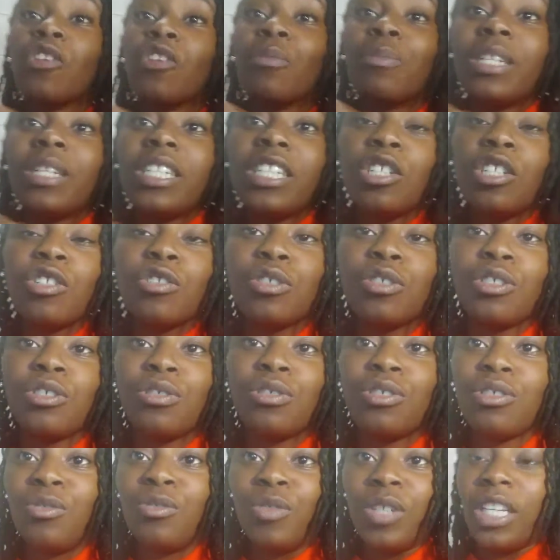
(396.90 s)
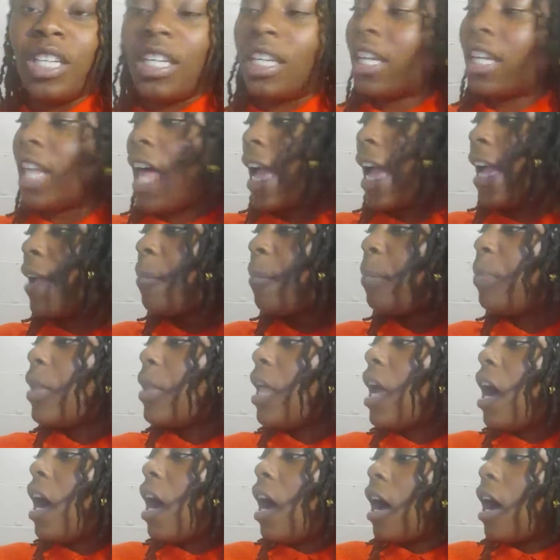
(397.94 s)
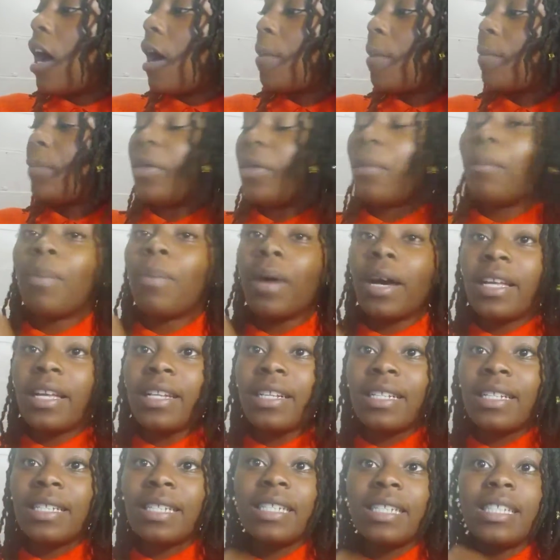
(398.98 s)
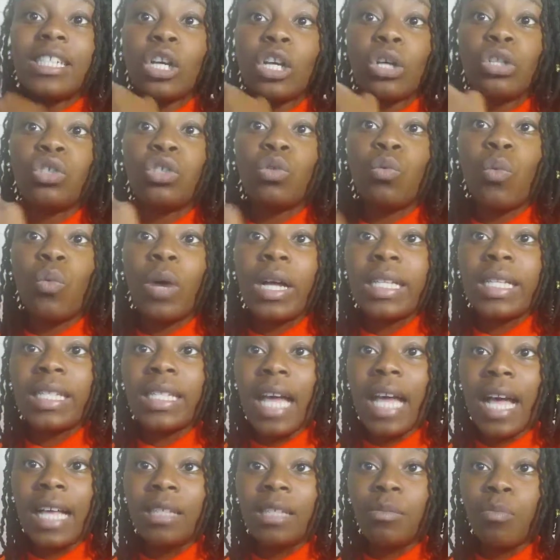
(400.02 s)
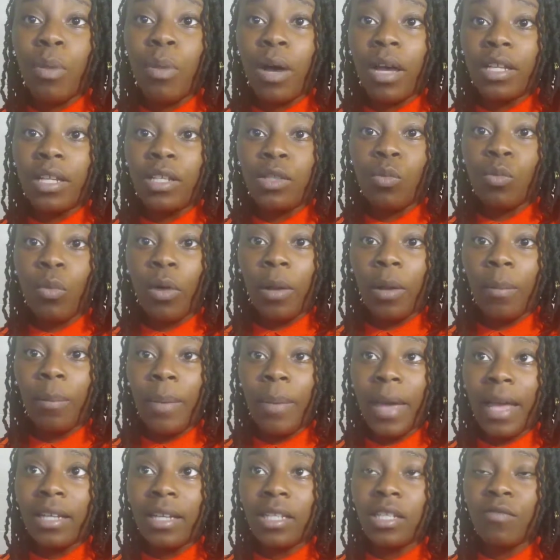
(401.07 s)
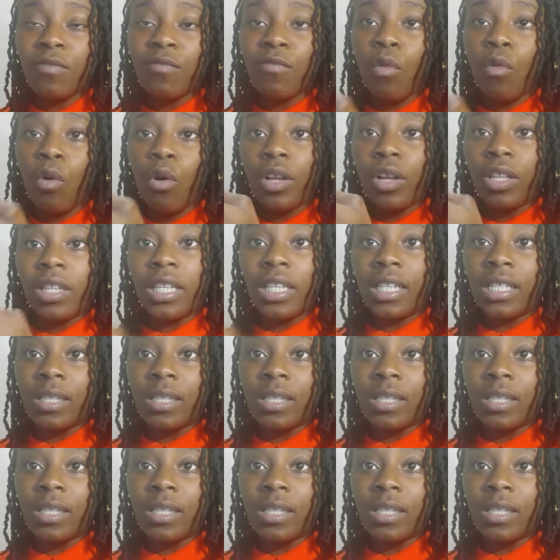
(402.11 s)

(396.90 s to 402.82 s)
materials you need, like the buttons. It tells you what size buttons work best for this